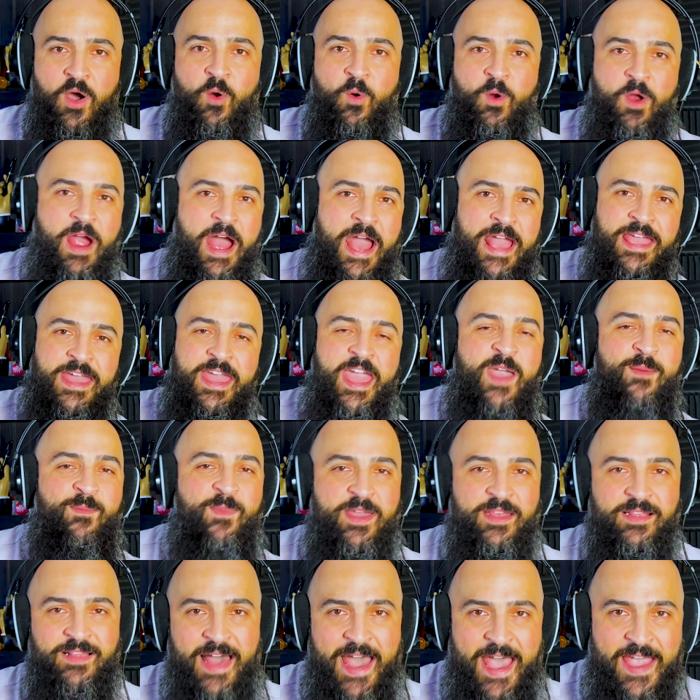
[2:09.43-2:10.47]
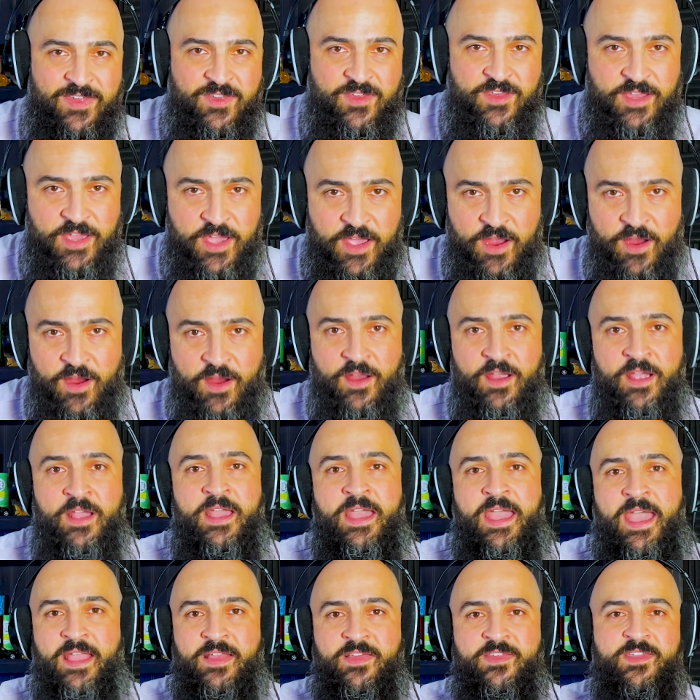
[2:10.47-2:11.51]
where I came in last year
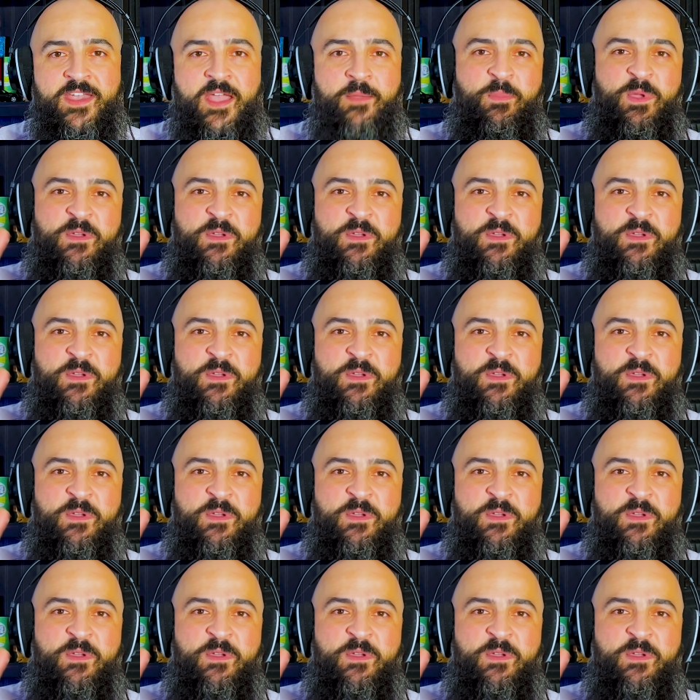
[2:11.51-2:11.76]
and said